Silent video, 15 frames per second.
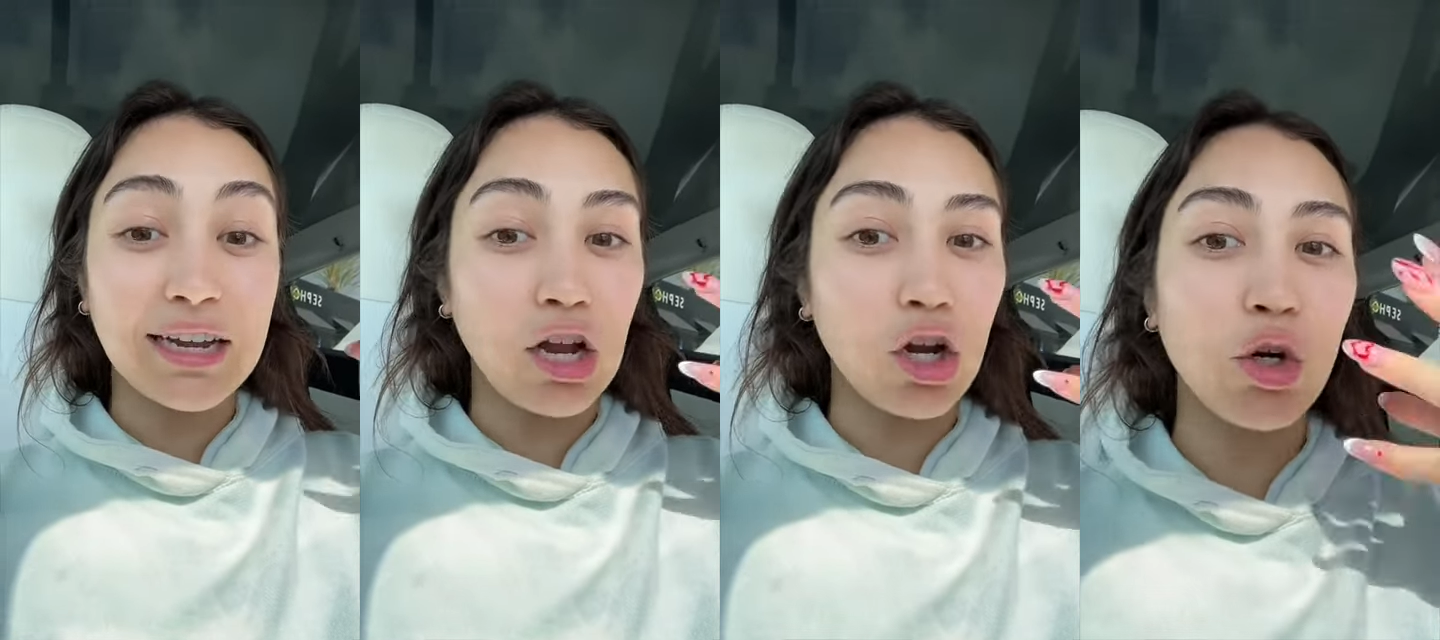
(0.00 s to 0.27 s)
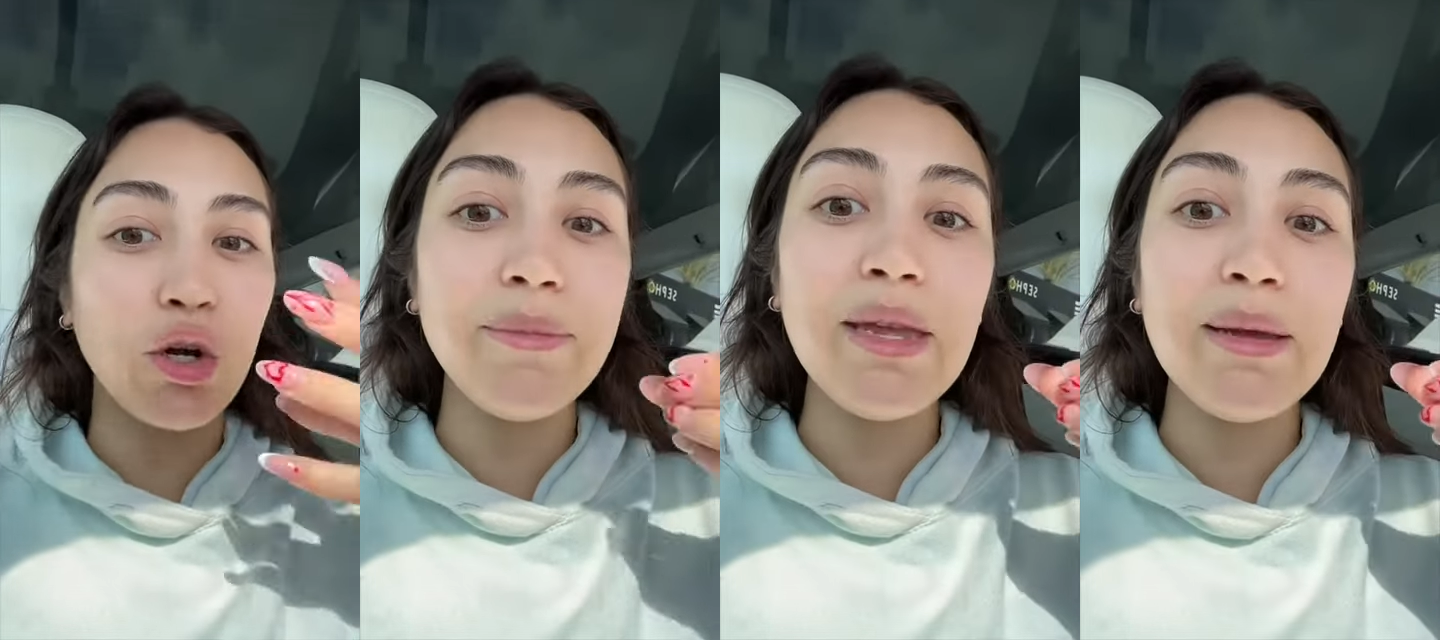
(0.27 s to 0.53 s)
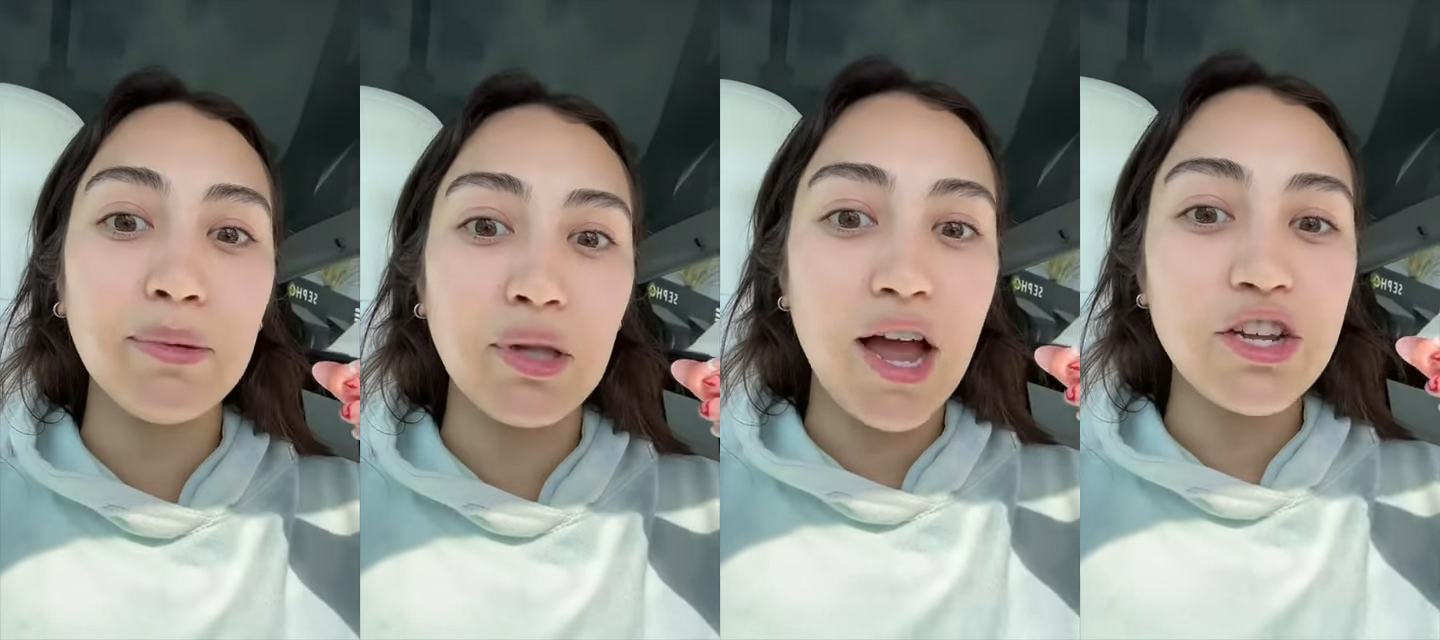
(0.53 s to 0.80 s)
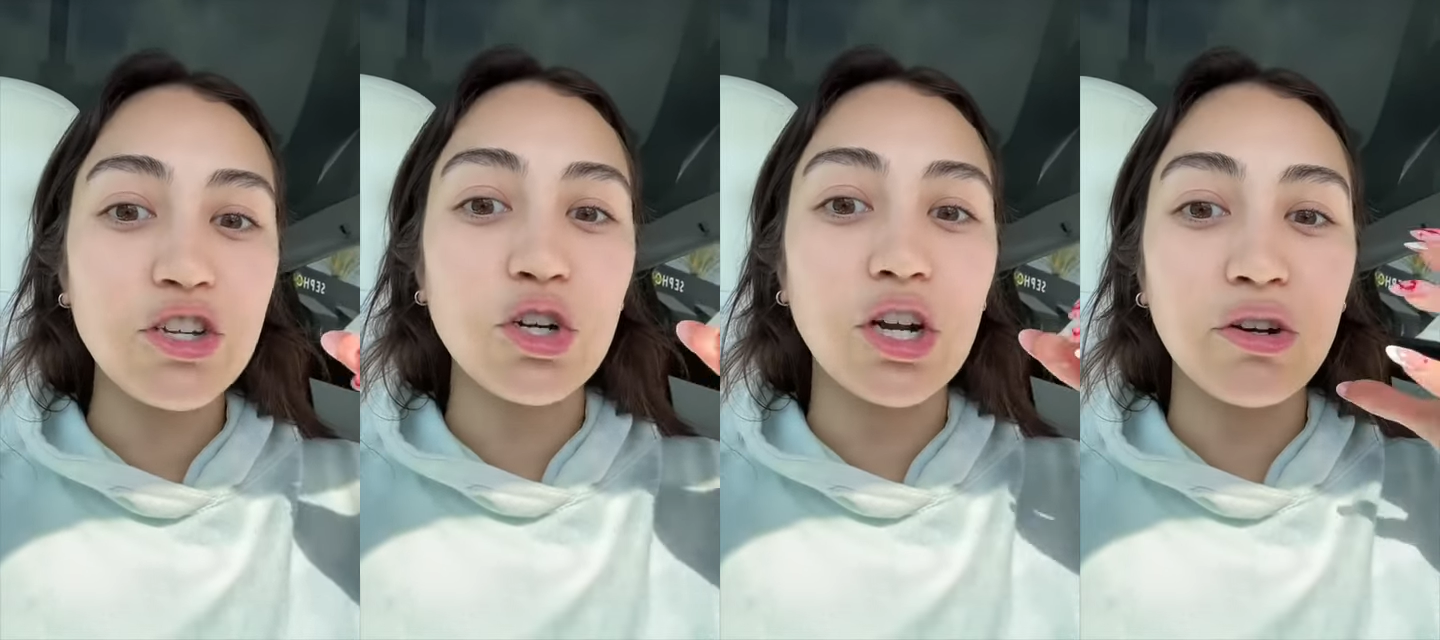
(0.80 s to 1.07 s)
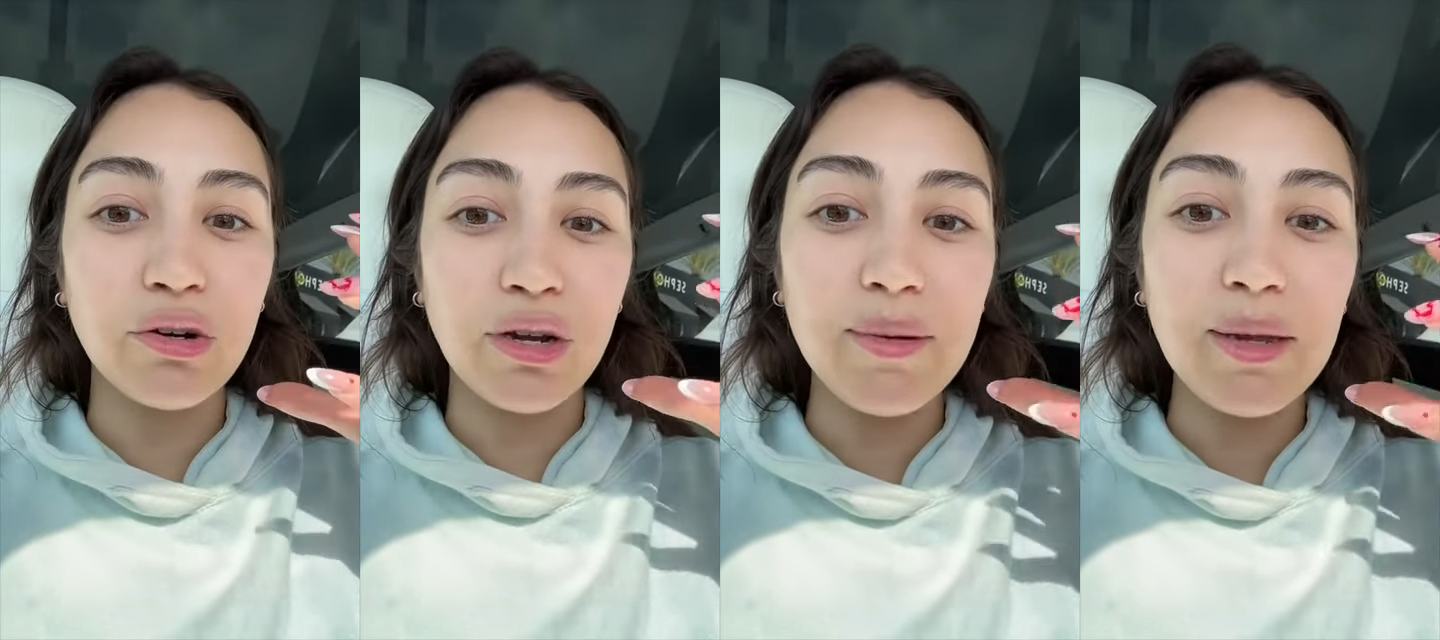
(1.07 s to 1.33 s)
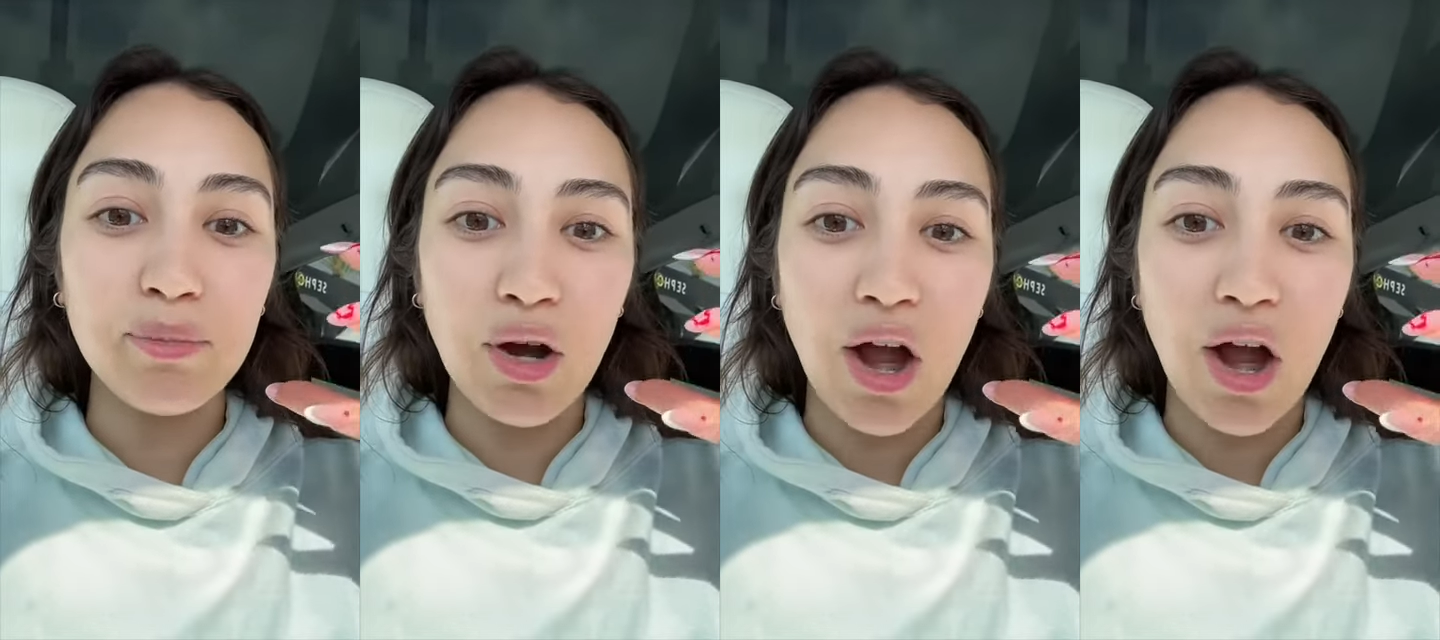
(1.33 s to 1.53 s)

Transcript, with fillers: like a creamy blush or a creamy